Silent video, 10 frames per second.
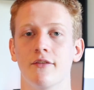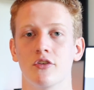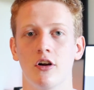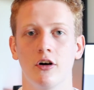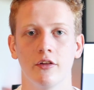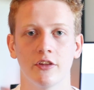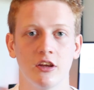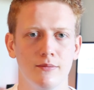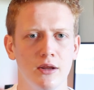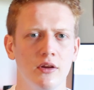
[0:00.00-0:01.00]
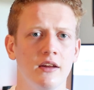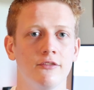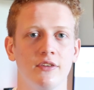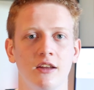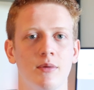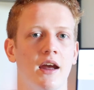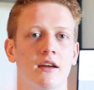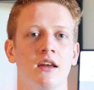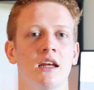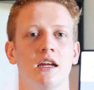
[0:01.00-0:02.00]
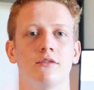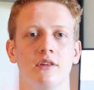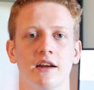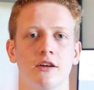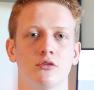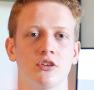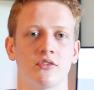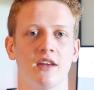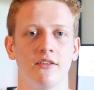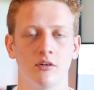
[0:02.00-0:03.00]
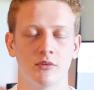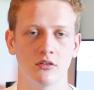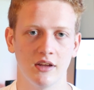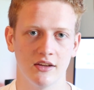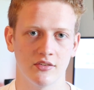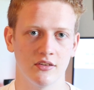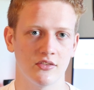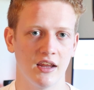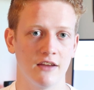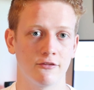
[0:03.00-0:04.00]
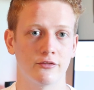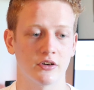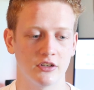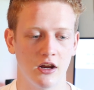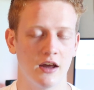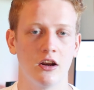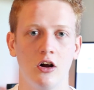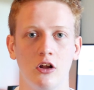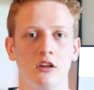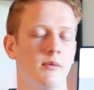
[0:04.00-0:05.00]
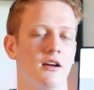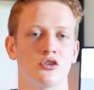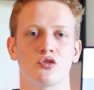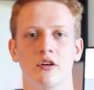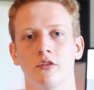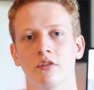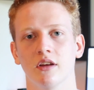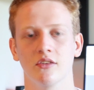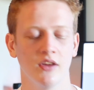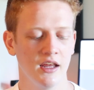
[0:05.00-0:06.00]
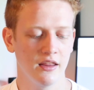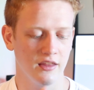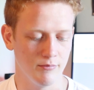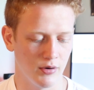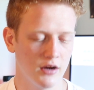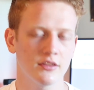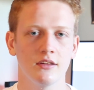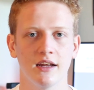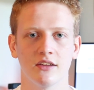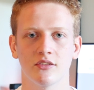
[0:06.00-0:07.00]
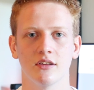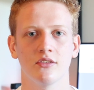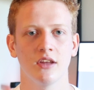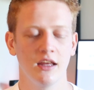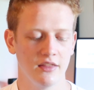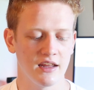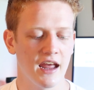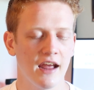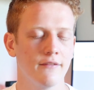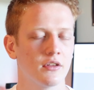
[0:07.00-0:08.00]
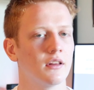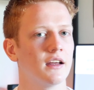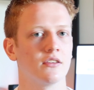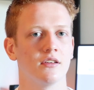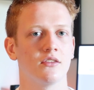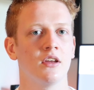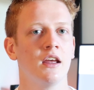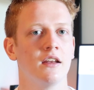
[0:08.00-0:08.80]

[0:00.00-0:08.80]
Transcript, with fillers: after all of the community feedback if LEGO just gave up their license and forgot all about Stranger Things. They bought the license. They have the license,